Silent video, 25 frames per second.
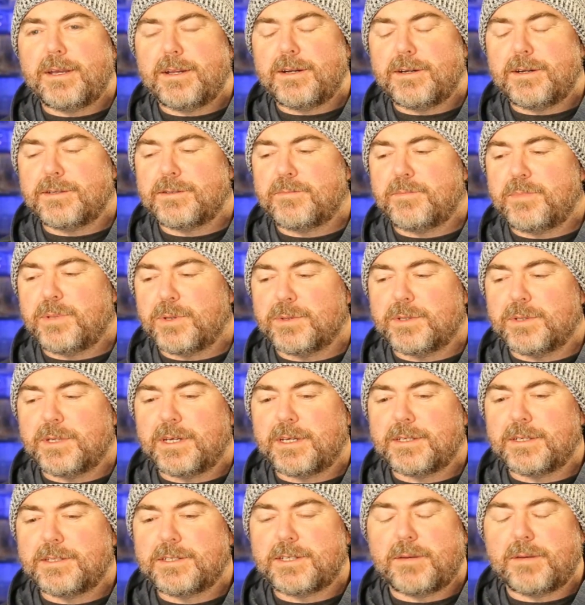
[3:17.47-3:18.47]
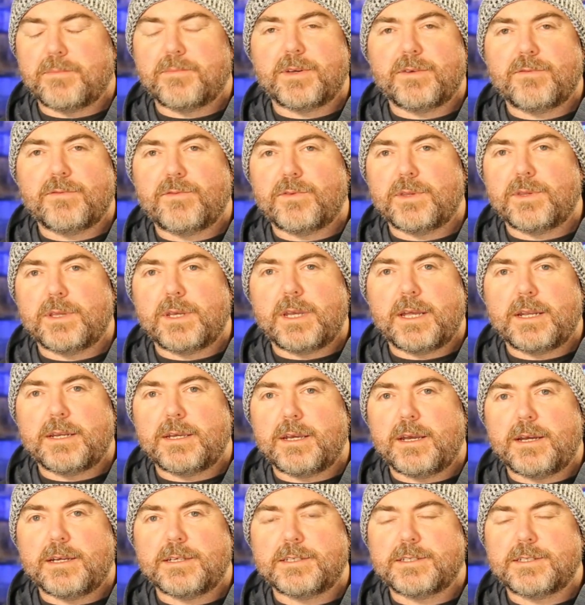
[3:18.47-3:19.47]
You know, building something for the
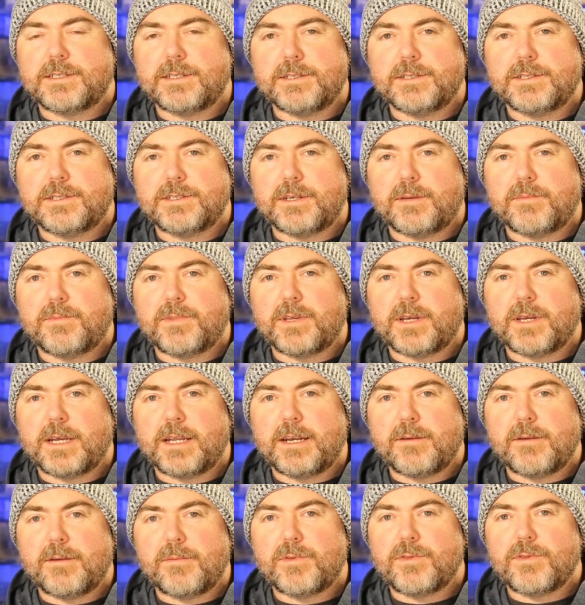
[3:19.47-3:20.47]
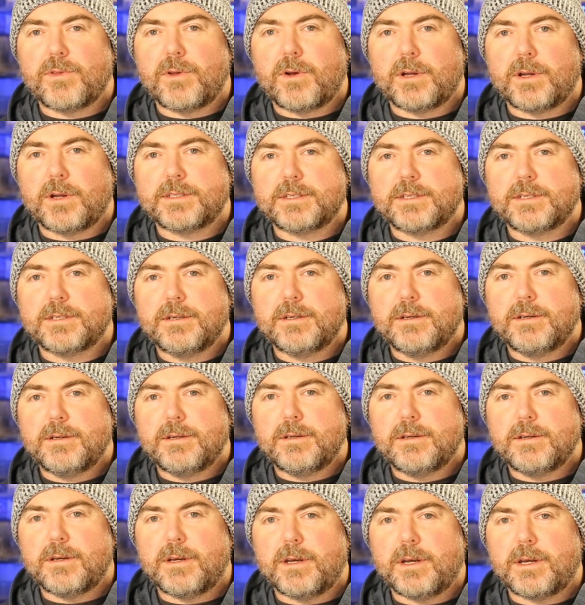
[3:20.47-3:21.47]
NES is something I never thought
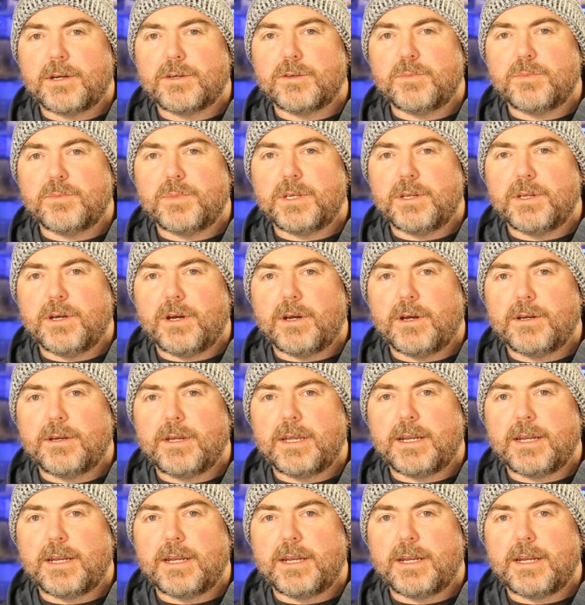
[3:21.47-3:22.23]
could be done.